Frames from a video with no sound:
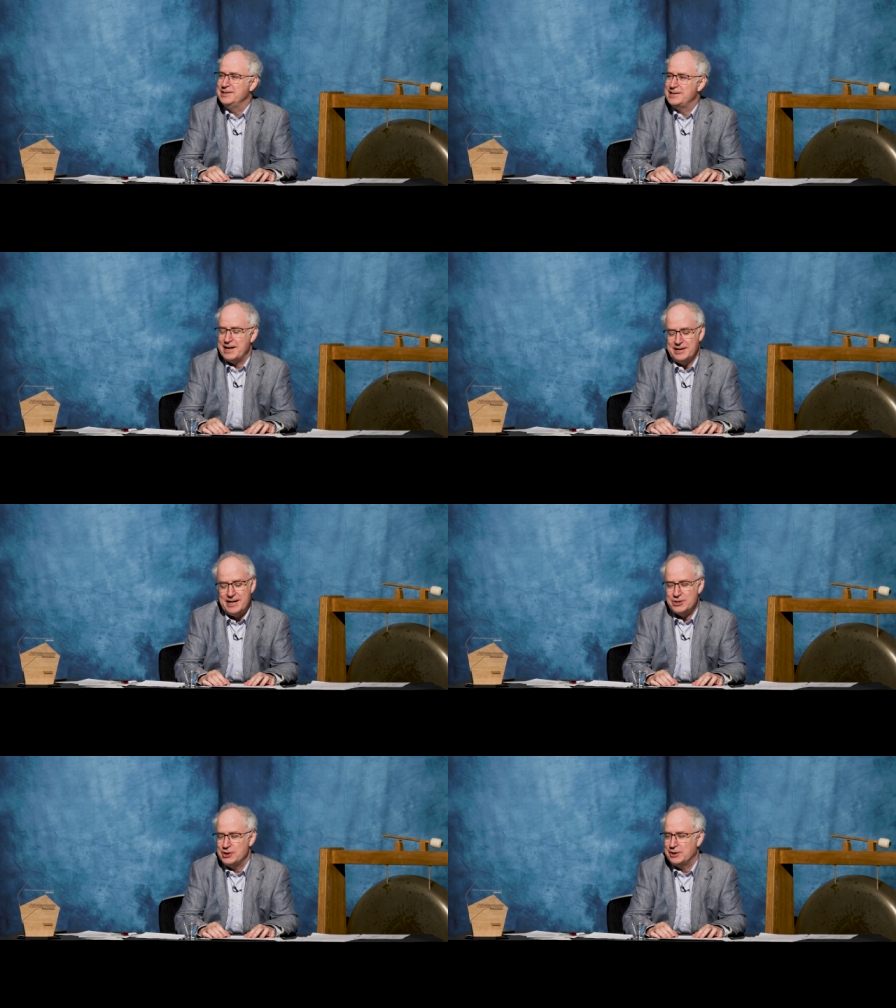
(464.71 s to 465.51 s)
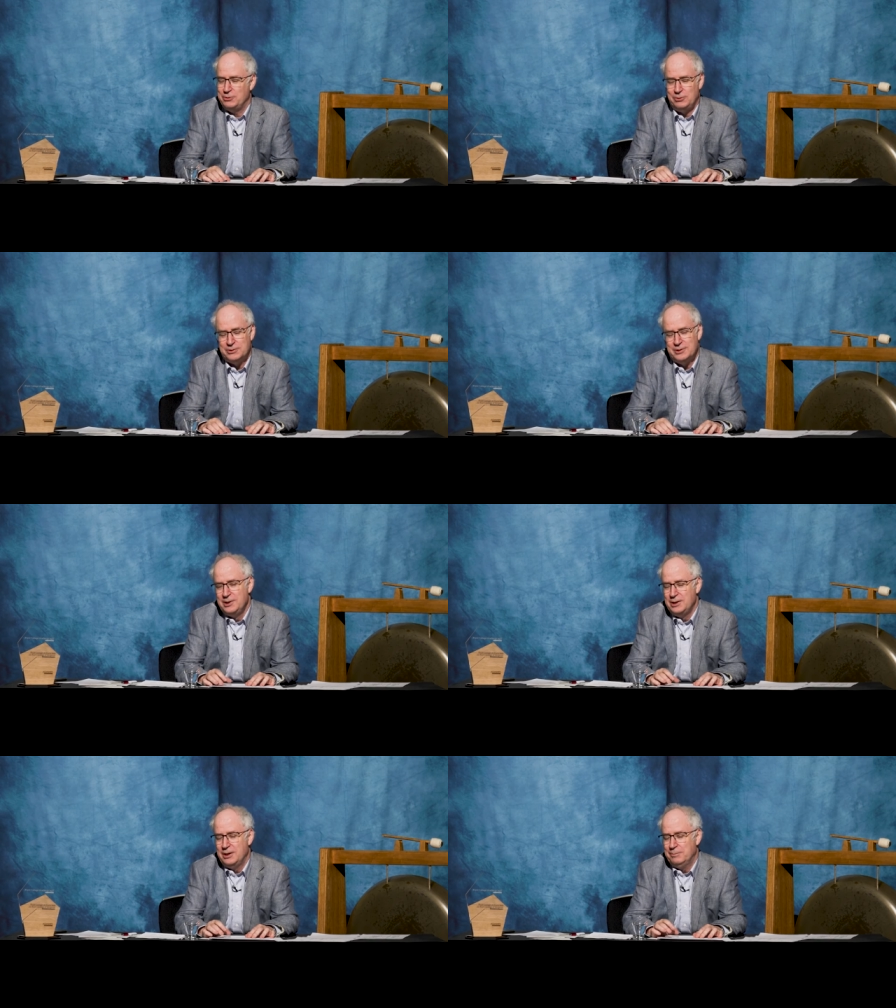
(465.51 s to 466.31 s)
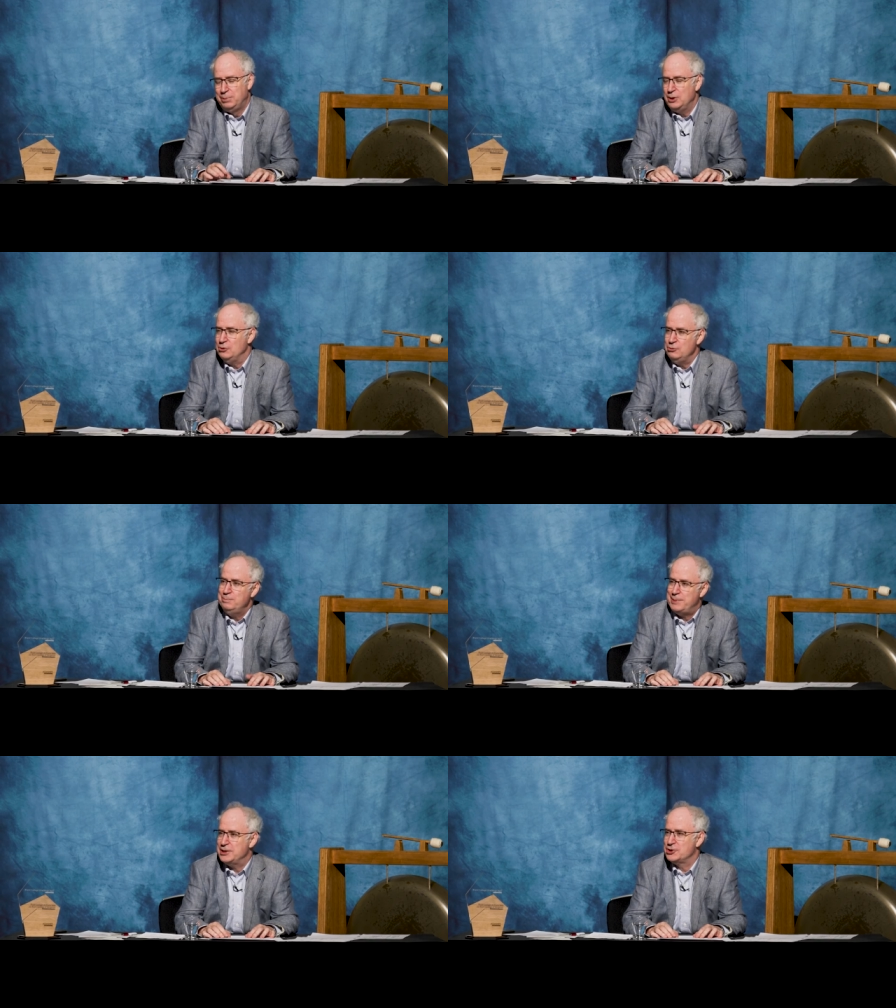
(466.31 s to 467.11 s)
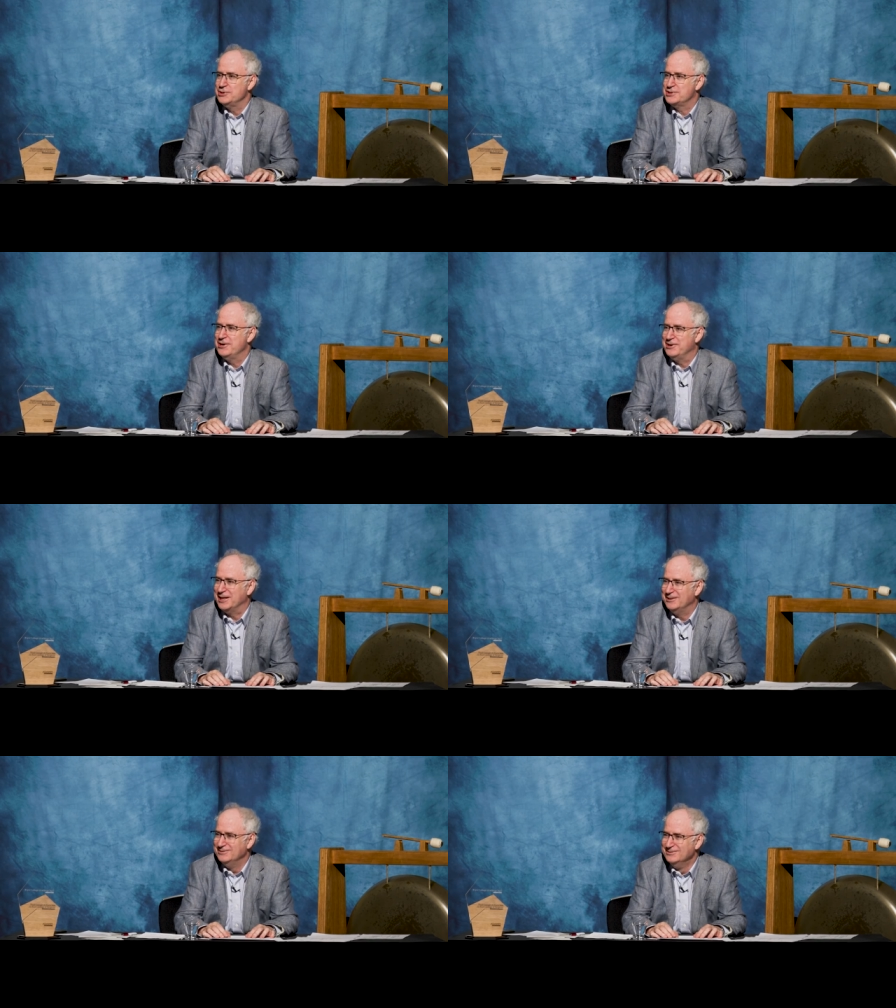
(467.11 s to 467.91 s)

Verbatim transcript: And it had an entry called "Blue Patient Turning,"